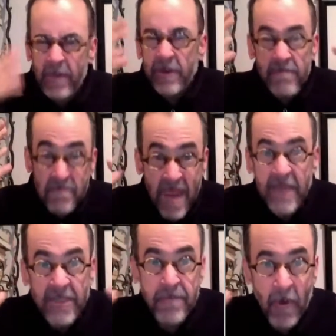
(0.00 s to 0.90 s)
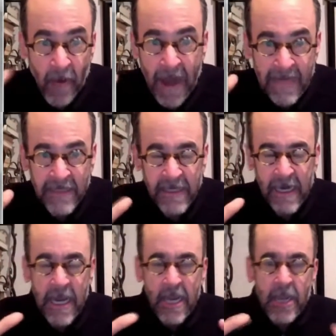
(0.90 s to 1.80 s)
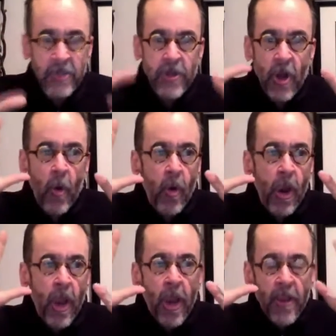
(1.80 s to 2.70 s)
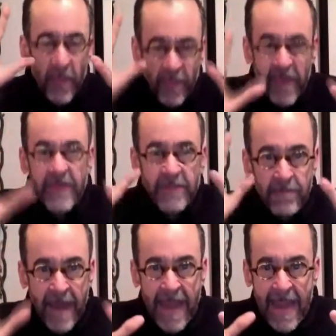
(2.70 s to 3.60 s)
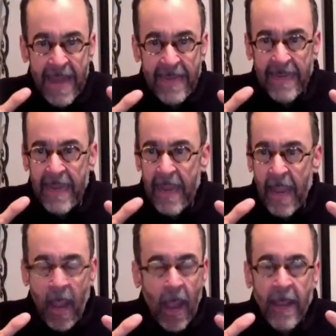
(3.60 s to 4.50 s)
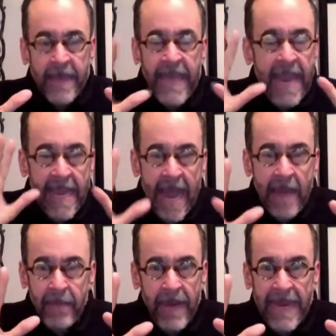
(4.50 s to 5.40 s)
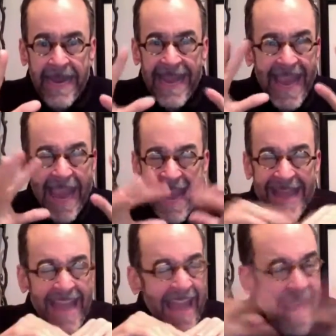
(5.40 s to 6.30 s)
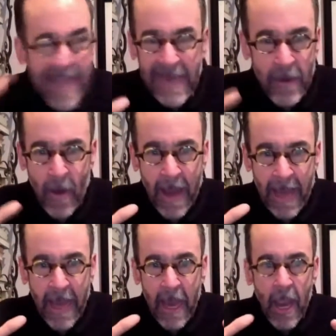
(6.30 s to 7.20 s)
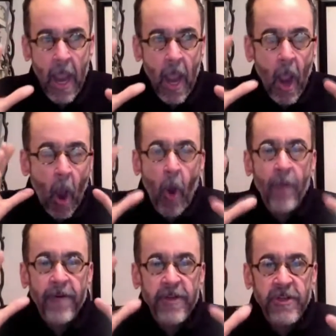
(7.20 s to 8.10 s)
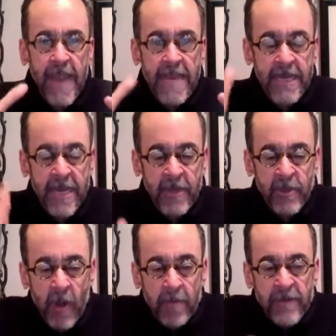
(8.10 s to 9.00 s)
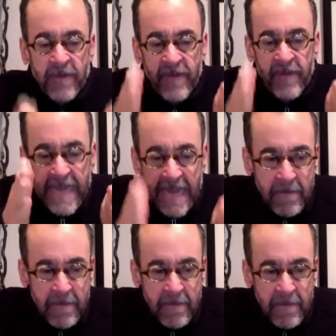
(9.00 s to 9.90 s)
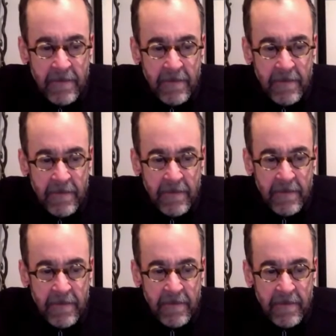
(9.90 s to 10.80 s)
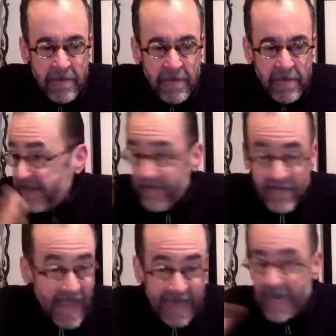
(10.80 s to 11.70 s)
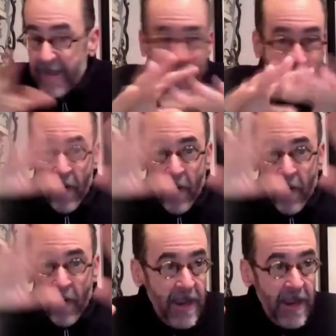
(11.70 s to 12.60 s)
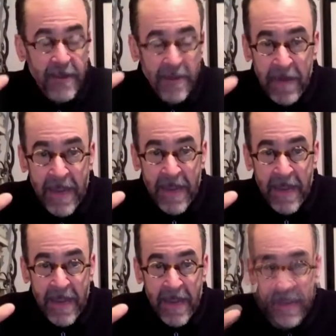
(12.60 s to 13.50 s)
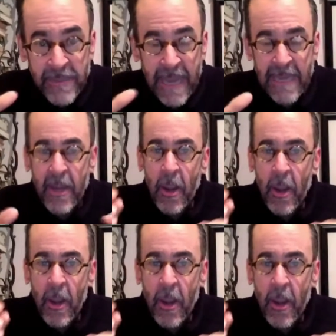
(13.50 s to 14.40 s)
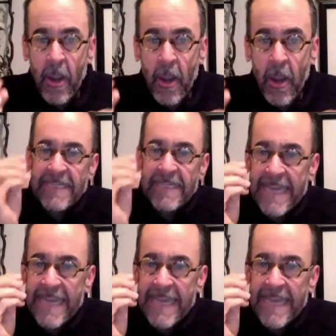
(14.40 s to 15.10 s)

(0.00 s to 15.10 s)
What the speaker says: He was mesmerizing. So this man cannot be in any way overstated in terms of the impact, positive, negative, however the media will state, but his